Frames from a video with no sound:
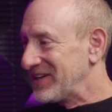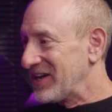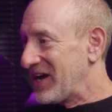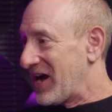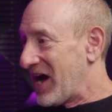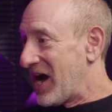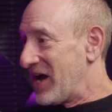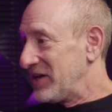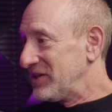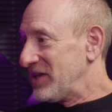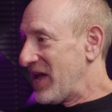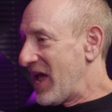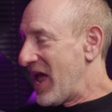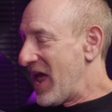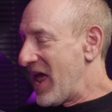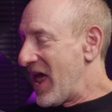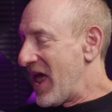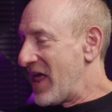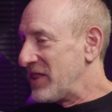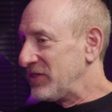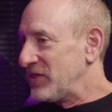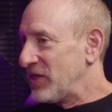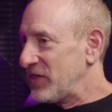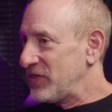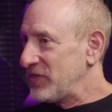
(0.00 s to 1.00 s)
Like
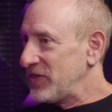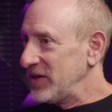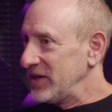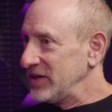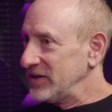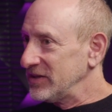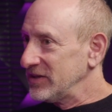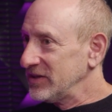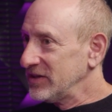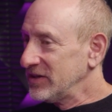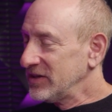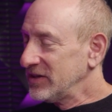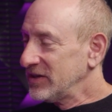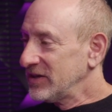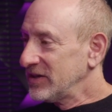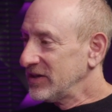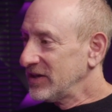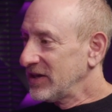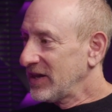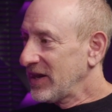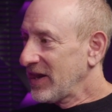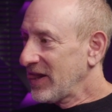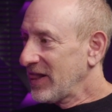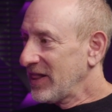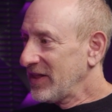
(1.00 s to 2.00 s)
exactly. I, and the and thing, you're kind of the
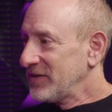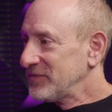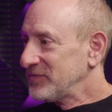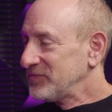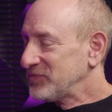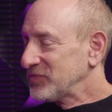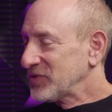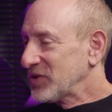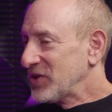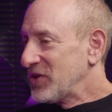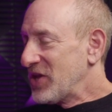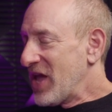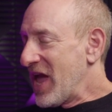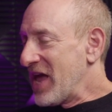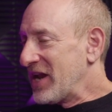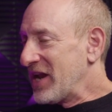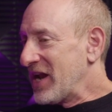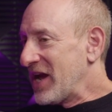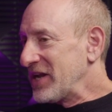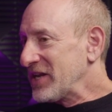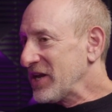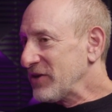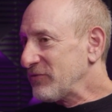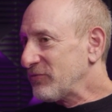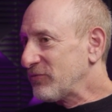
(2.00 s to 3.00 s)
blueprint for it. And
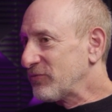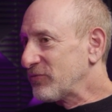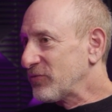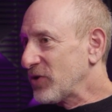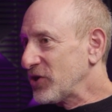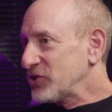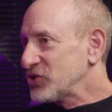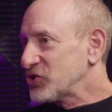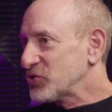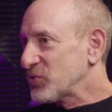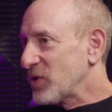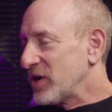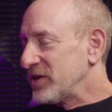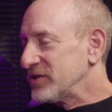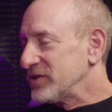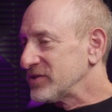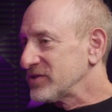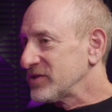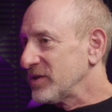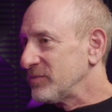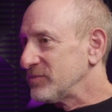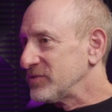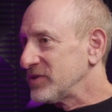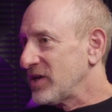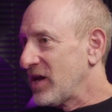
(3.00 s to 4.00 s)
I get frustrated
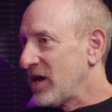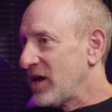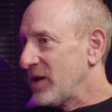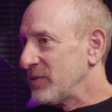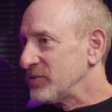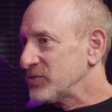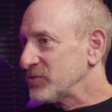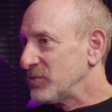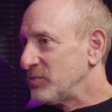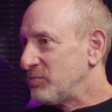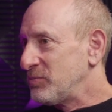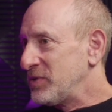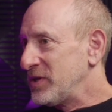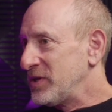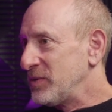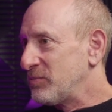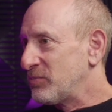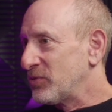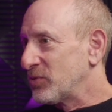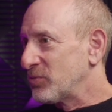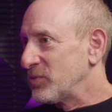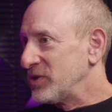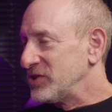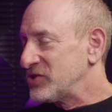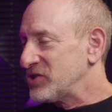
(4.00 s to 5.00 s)
sometimes when
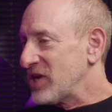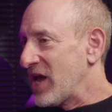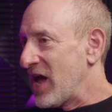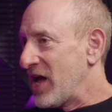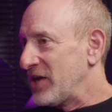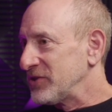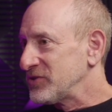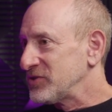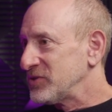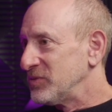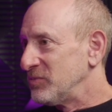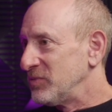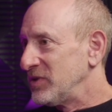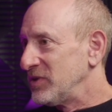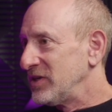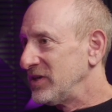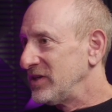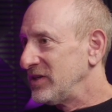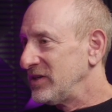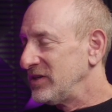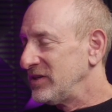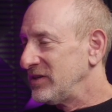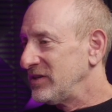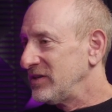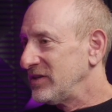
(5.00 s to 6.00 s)
people reach out to
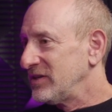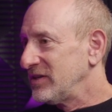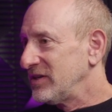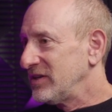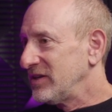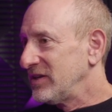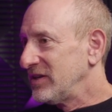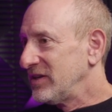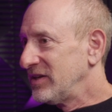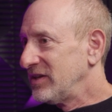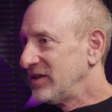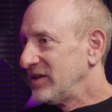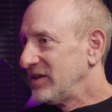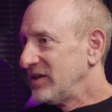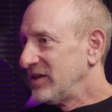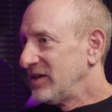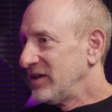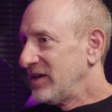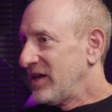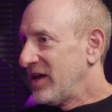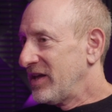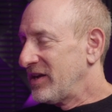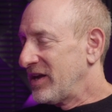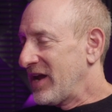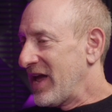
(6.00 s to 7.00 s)
me
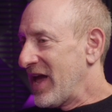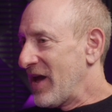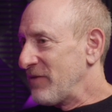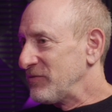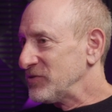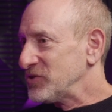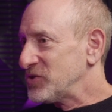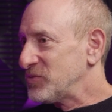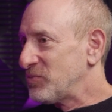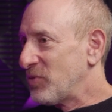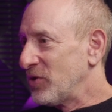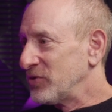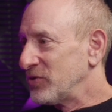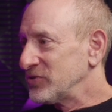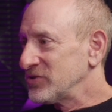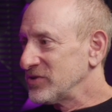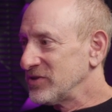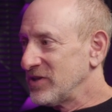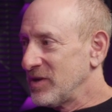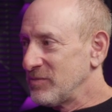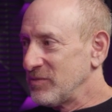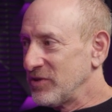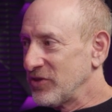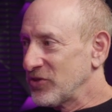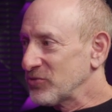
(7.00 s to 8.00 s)
and I haven't spoke
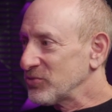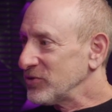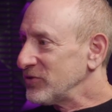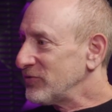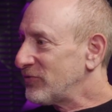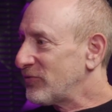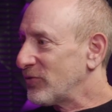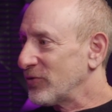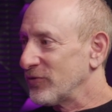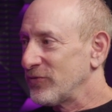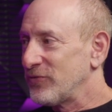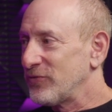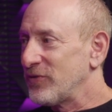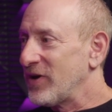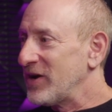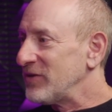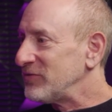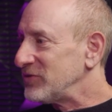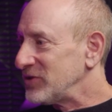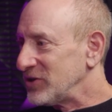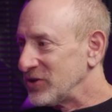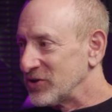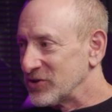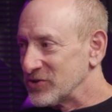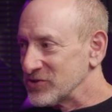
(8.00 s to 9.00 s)
to them in three, four,
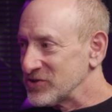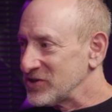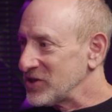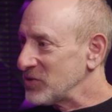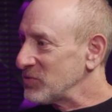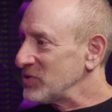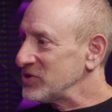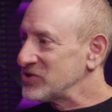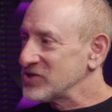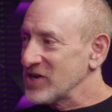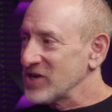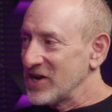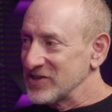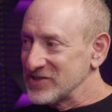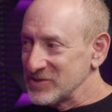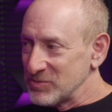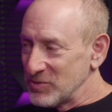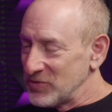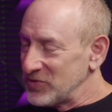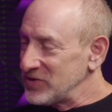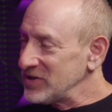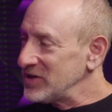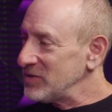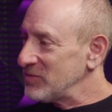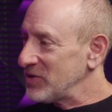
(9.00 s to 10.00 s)
five years, and they reach out to
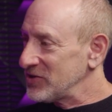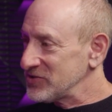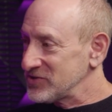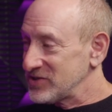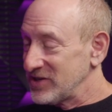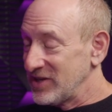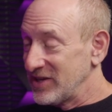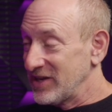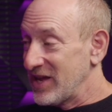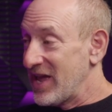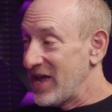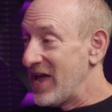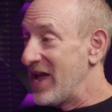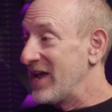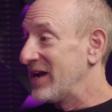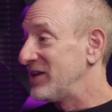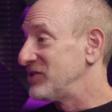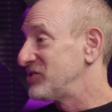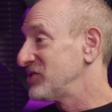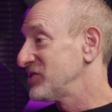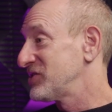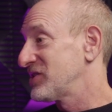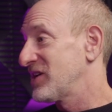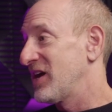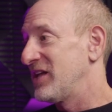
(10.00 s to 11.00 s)
me with the email saying, "Hey, I
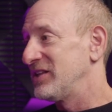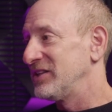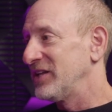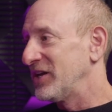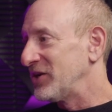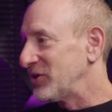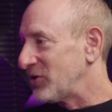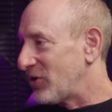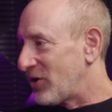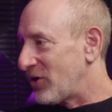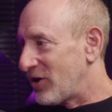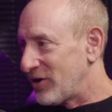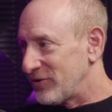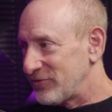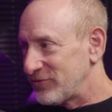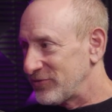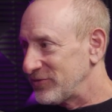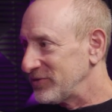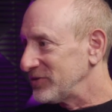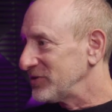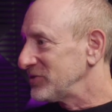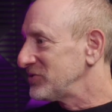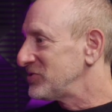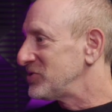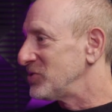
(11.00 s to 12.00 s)
just got laid
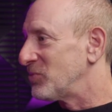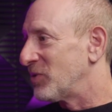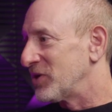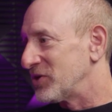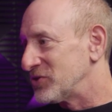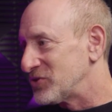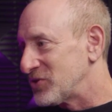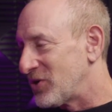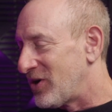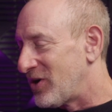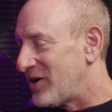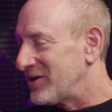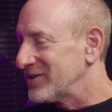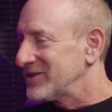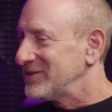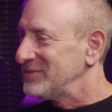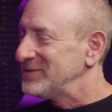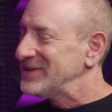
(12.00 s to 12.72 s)
off. Yep. Do you want to talk?"